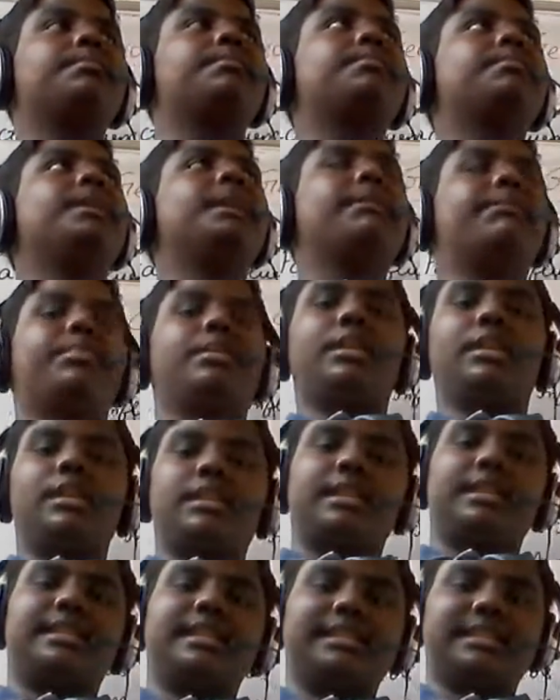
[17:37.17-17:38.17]
people,
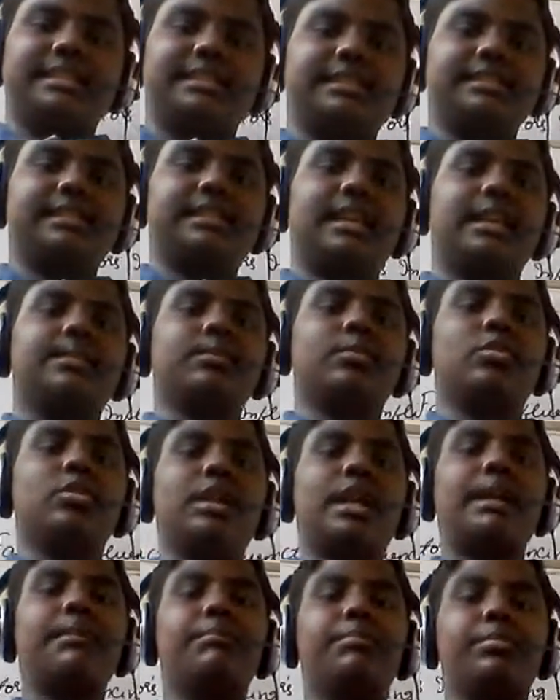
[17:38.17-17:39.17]
the citizens are more,
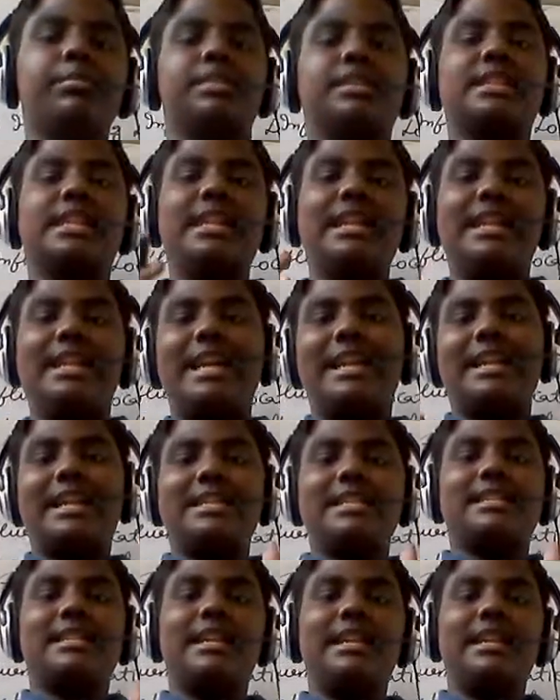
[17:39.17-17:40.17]
skilled and
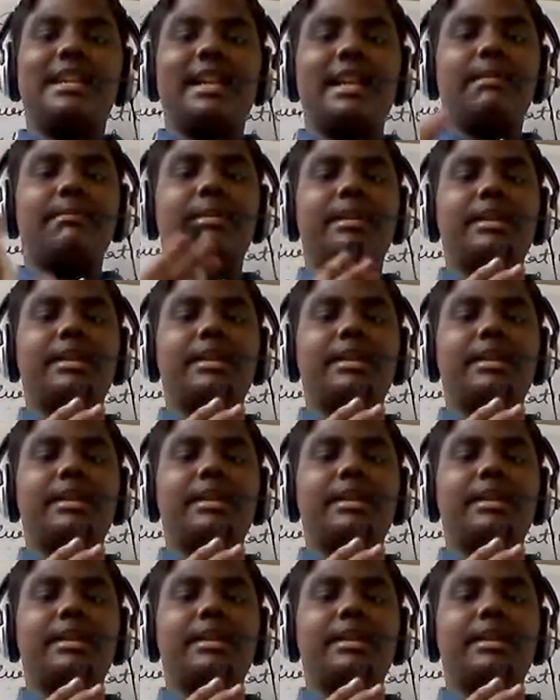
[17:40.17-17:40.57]
unskilled labor